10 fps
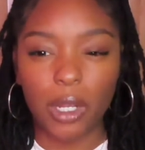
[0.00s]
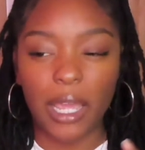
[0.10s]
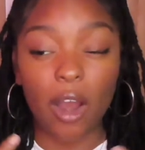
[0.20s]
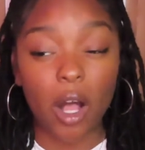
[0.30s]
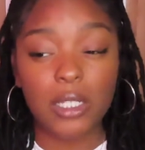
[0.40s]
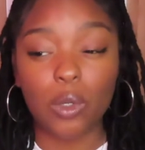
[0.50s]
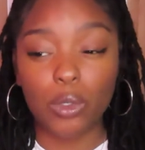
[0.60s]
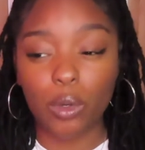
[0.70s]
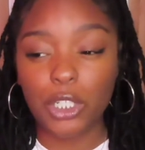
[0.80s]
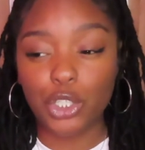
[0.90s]
also
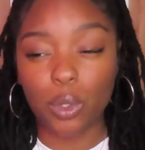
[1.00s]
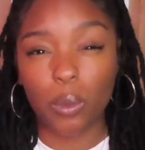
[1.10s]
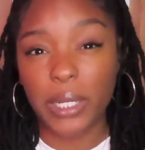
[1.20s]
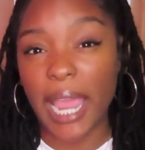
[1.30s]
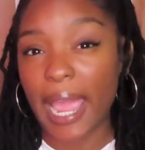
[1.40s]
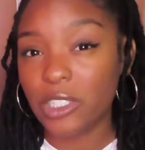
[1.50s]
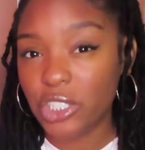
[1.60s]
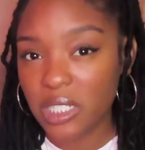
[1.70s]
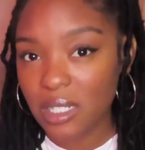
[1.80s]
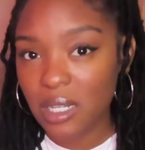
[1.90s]
notice your
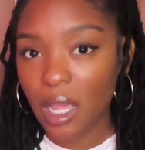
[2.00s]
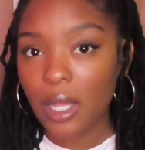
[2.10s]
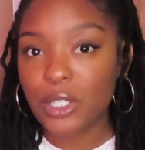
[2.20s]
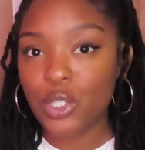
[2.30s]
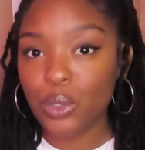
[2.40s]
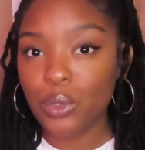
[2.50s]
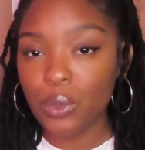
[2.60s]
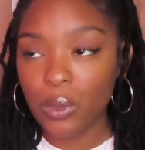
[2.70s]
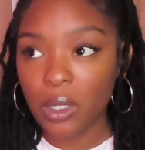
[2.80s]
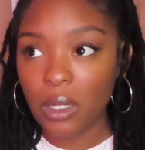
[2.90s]
reaction
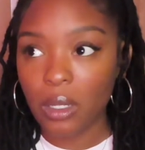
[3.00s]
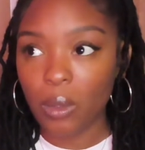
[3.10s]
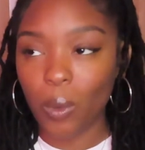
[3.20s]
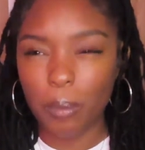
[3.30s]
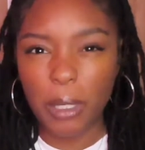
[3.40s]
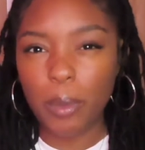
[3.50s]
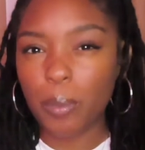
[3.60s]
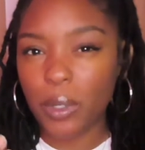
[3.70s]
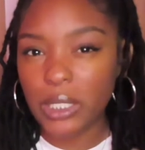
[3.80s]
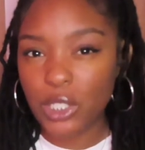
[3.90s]
to what people
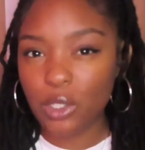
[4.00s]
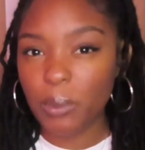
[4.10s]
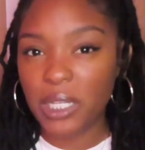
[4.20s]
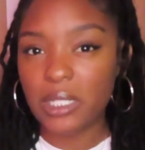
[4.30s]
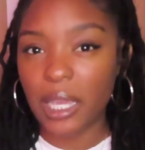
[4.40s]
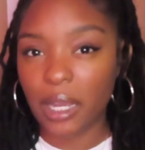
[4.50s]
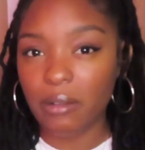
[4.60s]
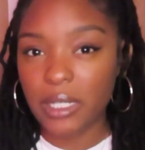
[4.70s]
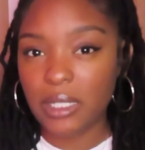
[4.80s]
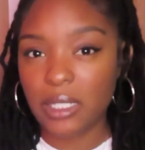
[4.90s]
bring to you, because
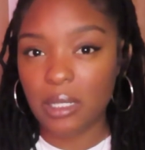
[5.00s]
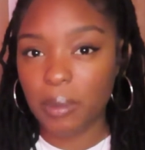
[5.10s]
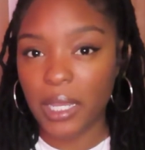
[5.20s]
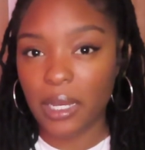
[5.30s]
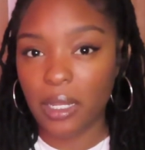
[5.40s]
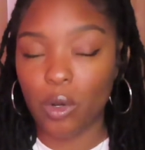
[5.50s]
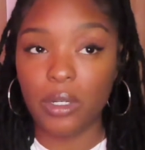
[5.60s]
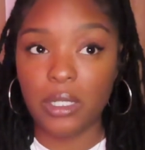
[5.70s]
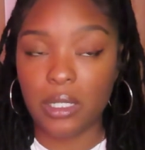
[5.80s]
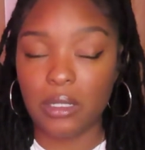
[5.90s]
Aries is the planet, or
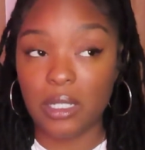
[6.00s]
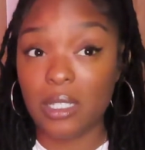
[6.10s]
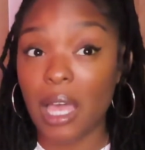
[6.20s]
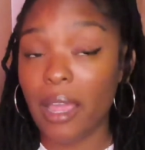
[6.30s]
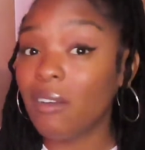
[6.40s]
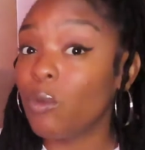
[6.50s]
is the sign of